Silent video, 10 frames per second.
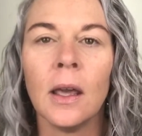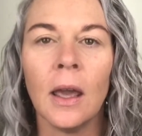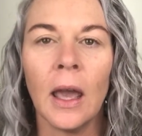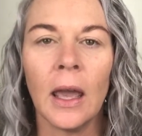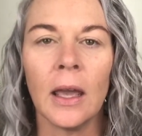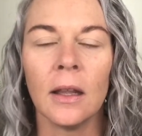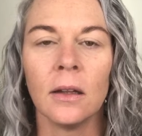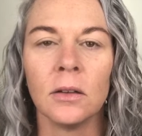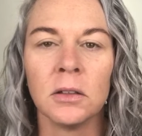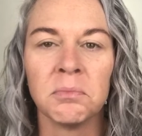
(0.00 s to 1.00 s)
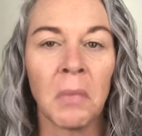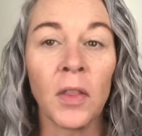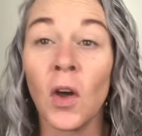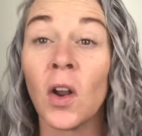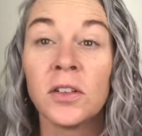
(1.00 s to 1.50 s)
And I
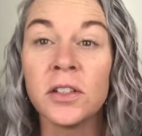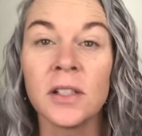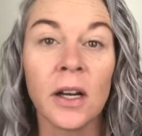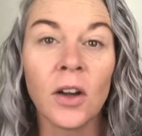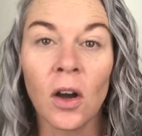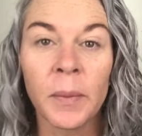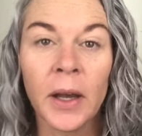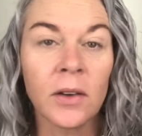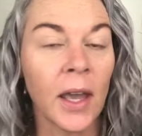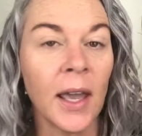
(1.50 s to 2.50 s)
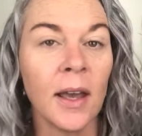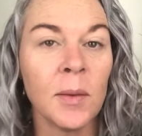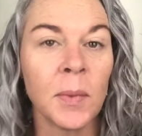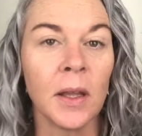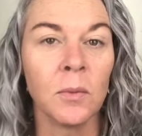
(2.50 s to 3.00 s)
thought I'd just tell y'all about
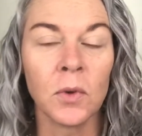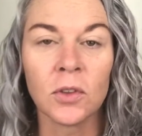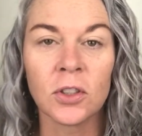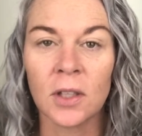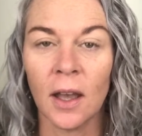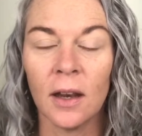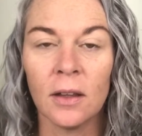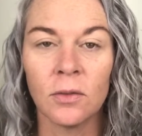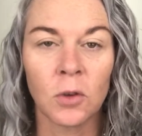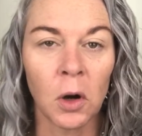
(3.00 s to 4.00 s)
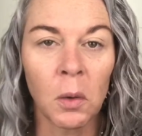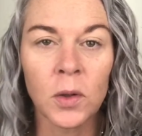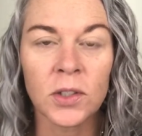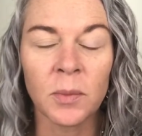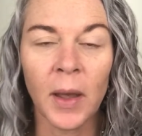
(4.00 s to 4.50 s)
camp and we'll just kind of throw
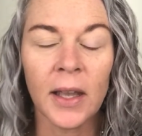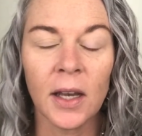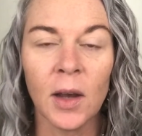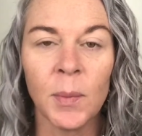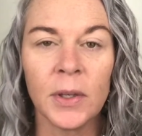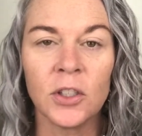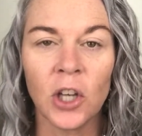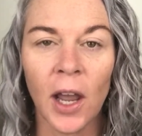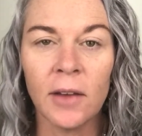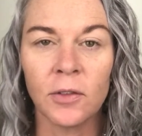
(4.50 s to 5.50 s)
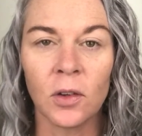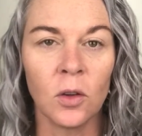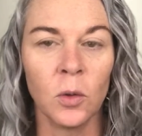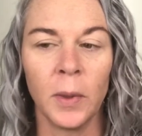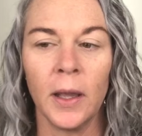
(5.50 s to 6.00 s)
on some makeup and chat for a
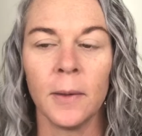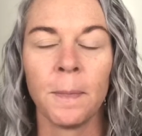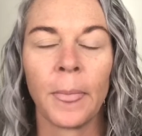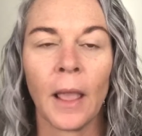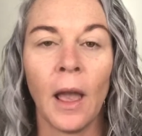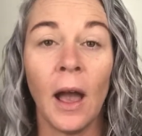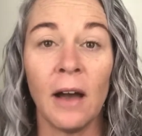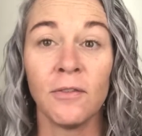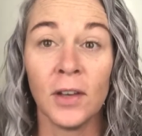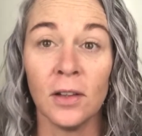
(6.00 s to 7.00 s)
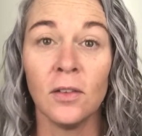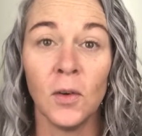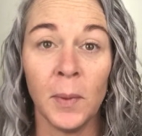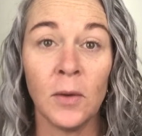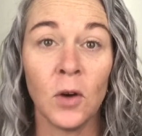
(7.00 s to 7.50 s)
little bit. I feel a little
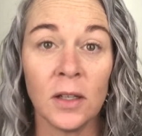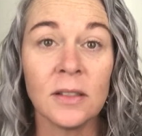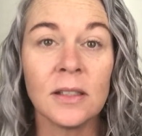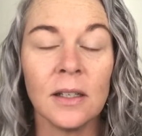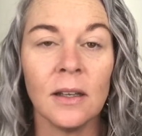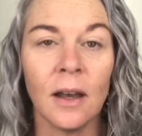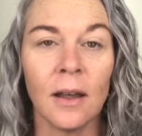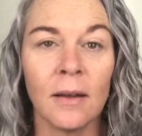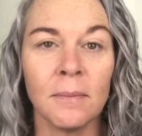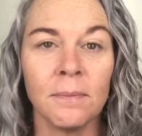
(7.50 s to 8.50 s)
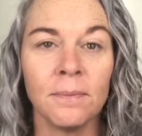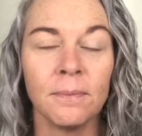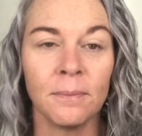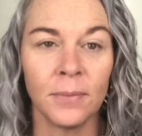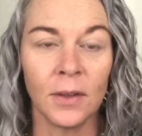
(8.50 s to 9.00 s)
bit rusty.
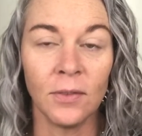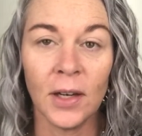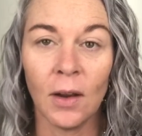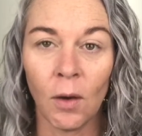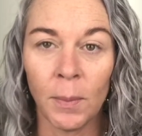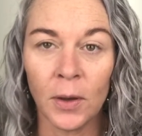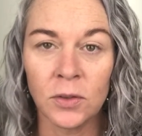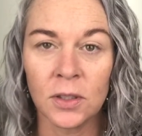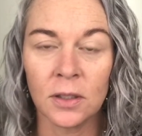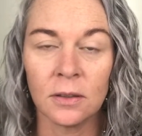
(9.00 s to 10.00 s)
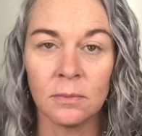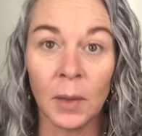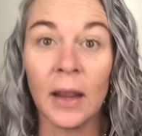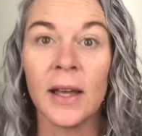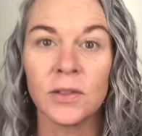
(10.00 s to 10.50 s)
The video I posted,
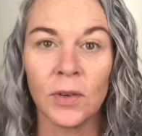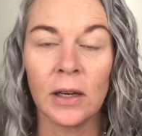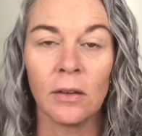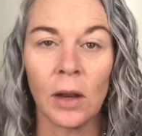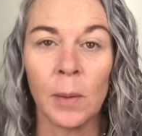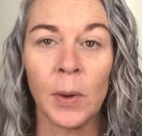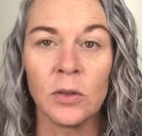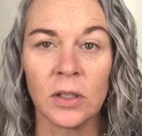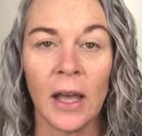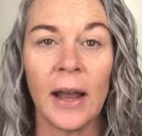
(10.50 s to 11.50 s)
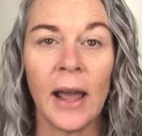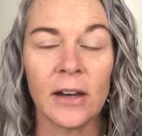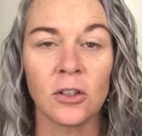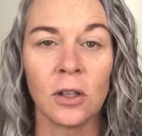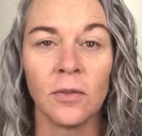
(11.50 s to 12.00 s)
my last video that I posted, I had
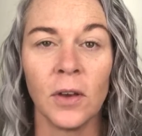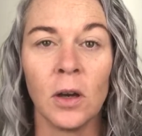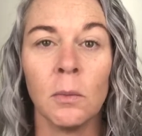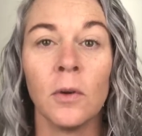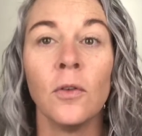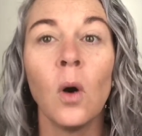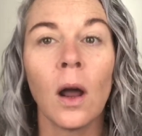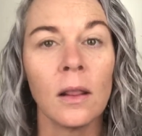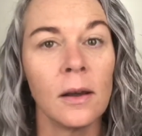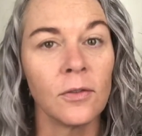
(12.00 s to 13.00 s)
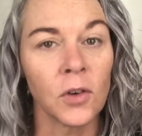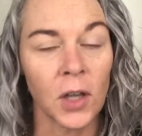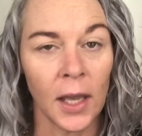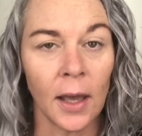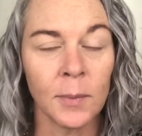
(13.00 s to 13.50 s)
actually filmed before I left for
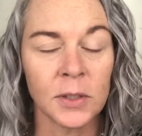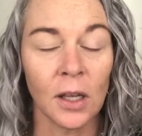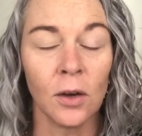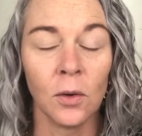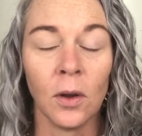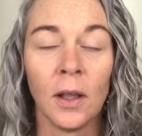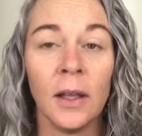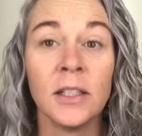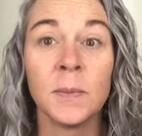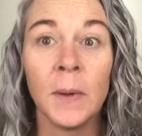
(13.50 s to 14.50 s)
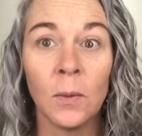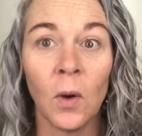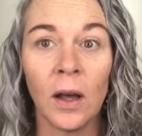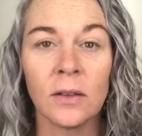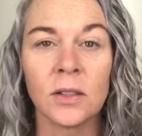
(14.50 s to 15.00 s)
camp. So it's been a
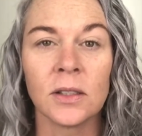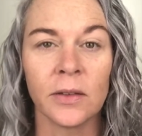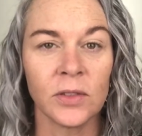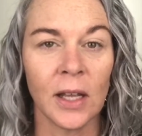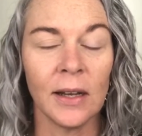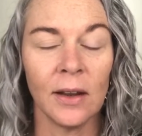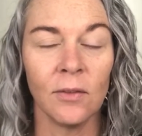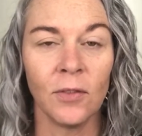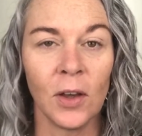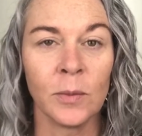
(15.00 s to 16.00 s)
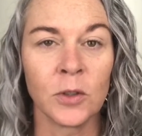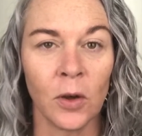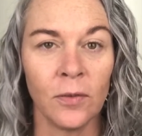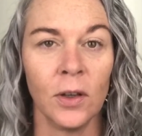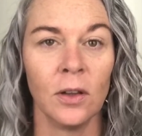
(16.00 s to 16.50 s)
while since I've sat down and filmed, so I
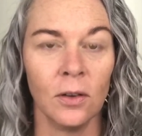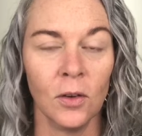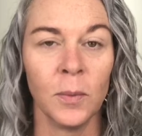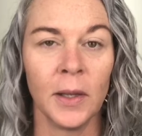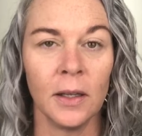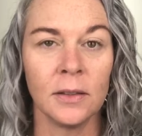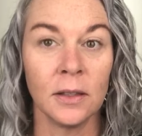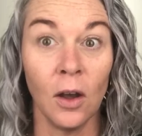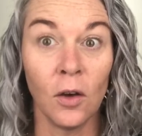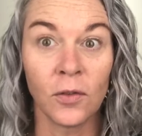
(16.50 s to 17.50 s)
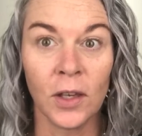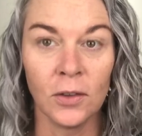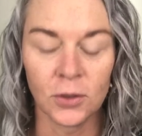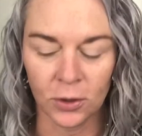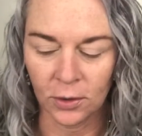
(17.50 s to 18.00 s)
feel a little bit off
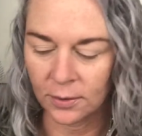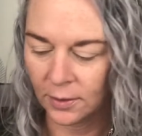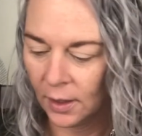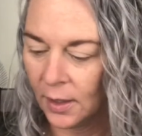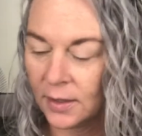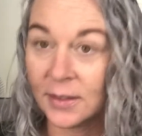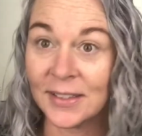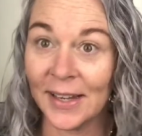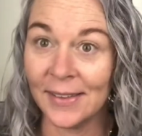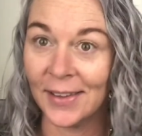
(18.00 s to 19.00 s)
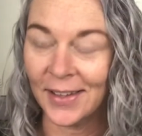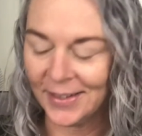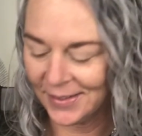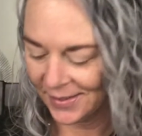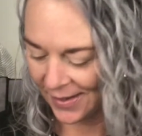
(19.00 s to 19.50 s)
kilter, to say the
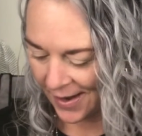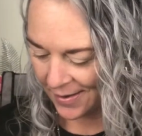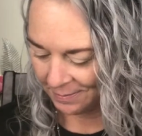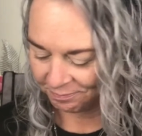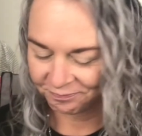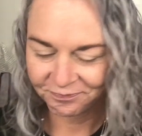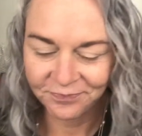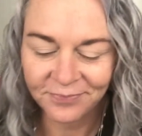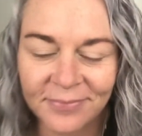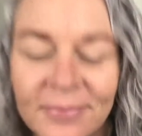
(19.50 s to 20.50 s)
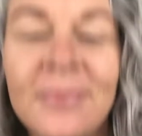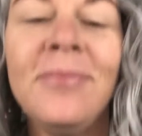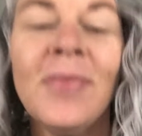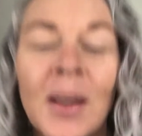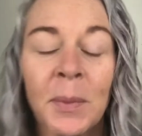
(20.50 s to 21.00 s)
least.
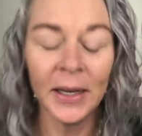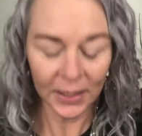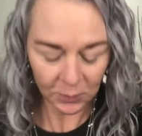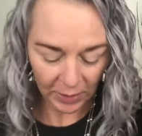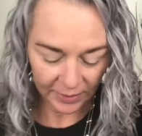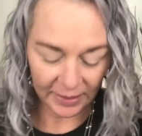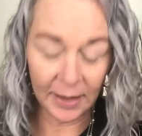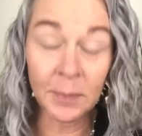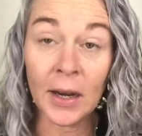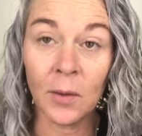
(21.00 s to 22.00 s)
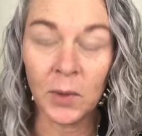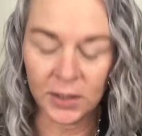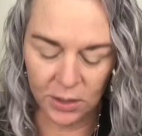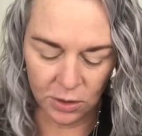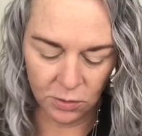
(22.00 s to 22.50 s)
But anyway, the camp that I went
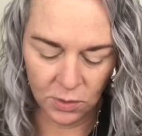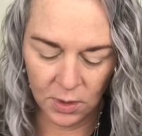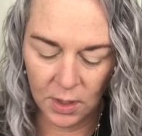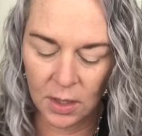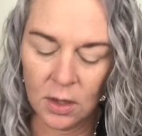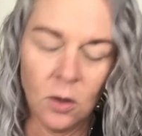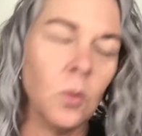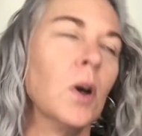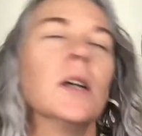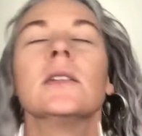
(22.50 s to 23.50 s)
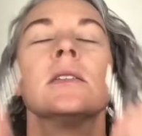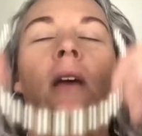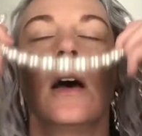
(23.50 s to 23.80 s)
to was,